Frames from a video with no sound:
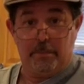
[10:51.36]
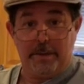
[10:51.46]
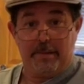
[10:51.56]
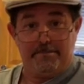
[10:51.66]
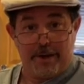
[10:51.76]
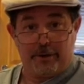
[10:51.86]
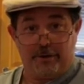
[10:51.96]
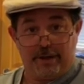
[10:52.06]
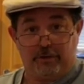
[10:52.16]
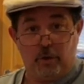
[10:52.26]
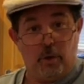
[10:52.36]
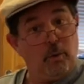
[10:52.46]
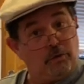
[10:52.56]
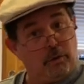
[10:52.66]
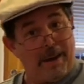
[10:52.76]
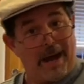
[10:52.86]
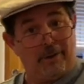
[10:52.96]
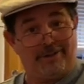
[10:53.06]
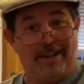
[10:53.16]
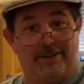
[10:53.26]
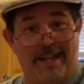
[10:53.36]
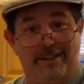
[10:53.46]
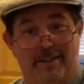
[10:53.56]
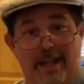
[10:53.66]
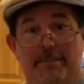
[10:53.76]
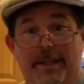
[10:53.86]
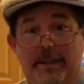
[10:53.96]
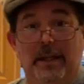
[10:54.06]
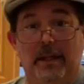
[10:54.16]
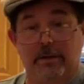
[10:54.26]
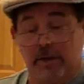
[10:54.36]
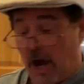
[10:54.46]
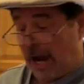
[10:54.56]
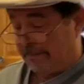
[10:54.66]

It has a little bit of bitterness to it, which will balance out that lemon